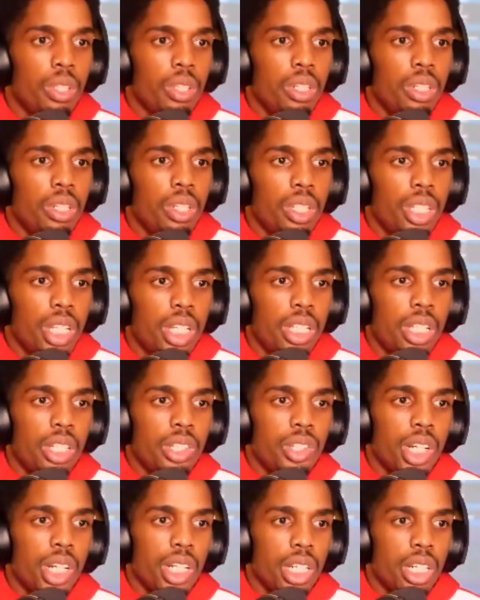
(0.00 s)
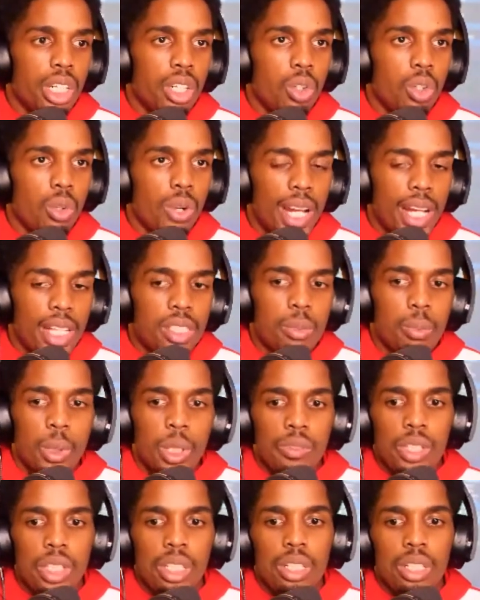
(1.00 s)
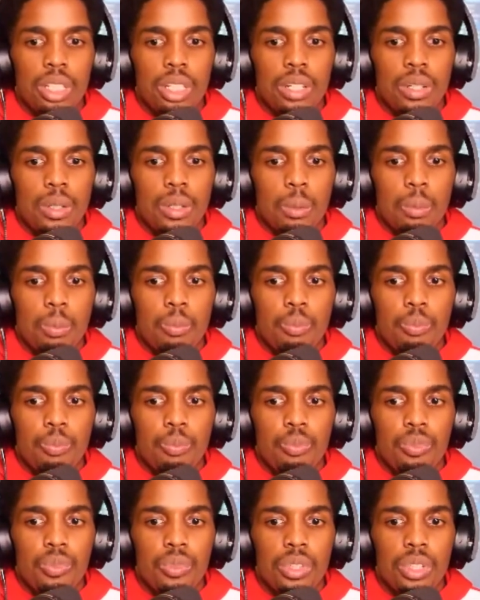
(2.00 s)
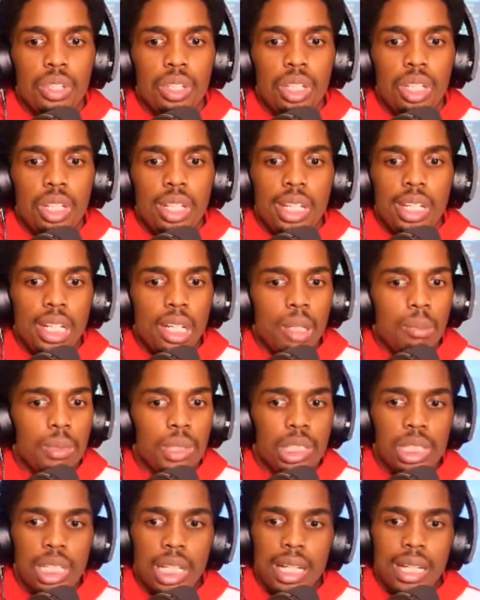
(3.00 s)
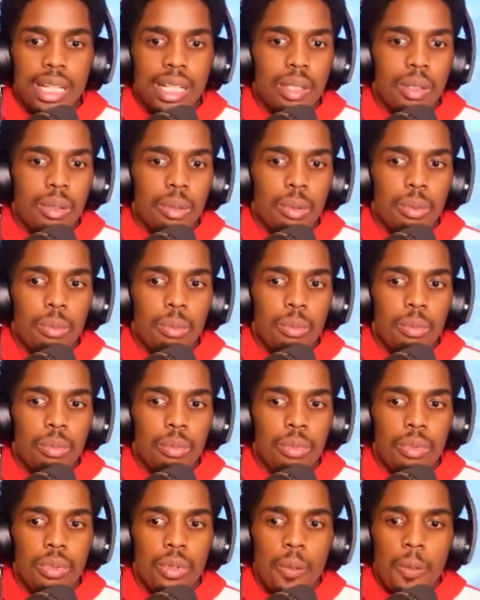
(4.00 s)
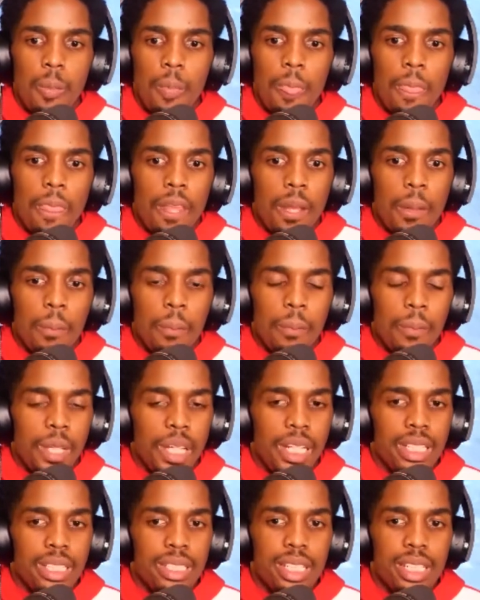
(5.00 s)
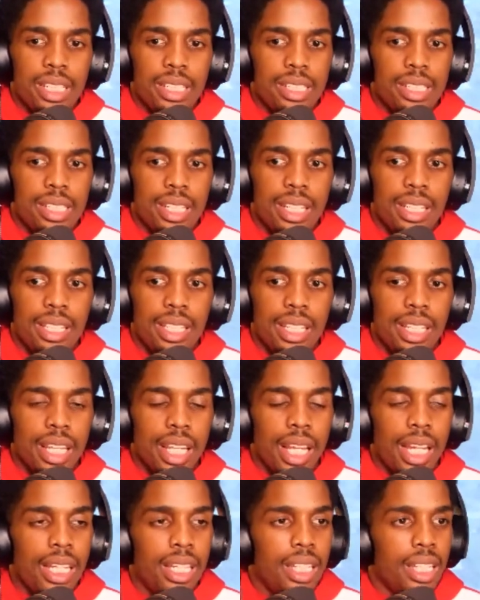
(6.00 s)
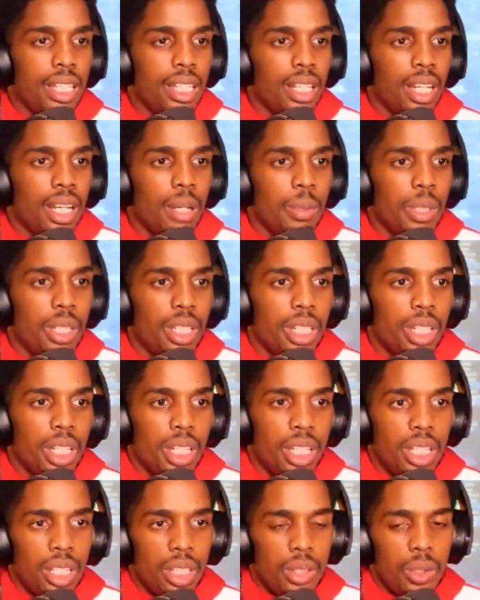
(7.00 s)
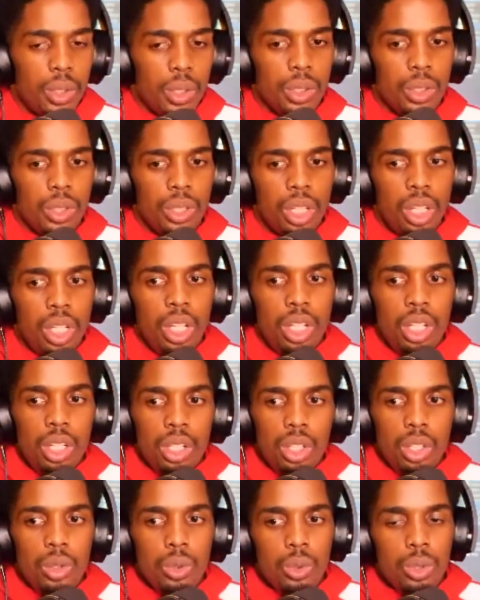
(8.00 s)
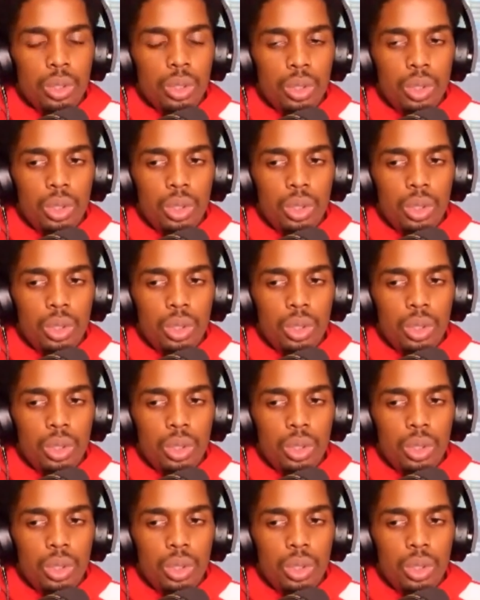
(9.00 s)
they they try to get a grasp of it. Um, and I'm just like, man, it's it's nothing like it. I mean, uh, you know, you, you